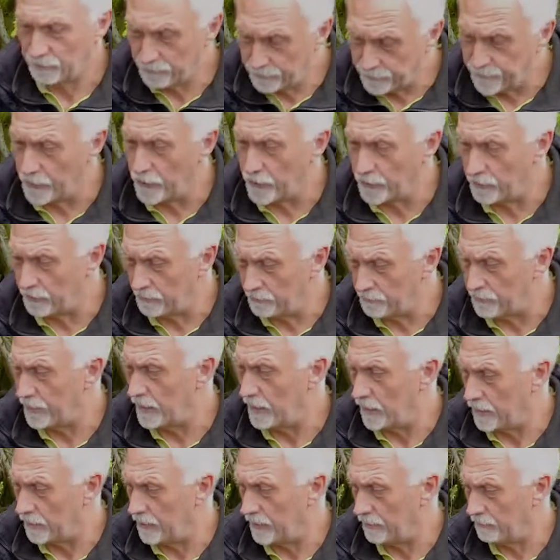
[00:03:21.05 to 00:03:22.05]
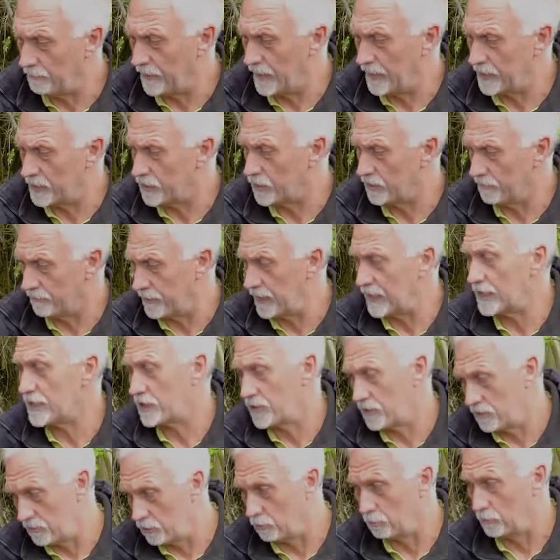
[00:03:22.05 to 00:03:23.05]
further in advance of
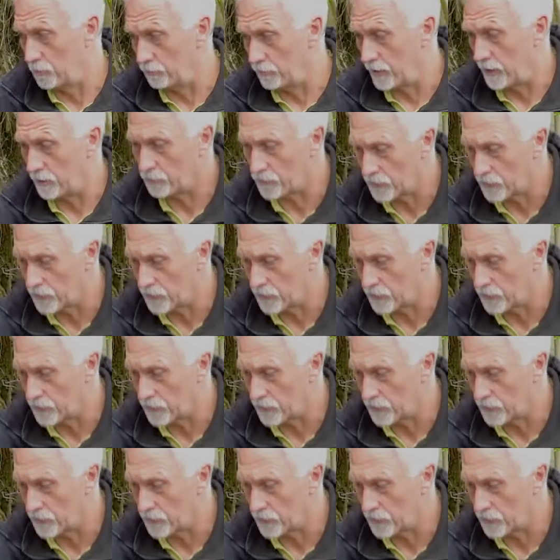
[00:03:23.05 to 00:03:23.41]
this double row.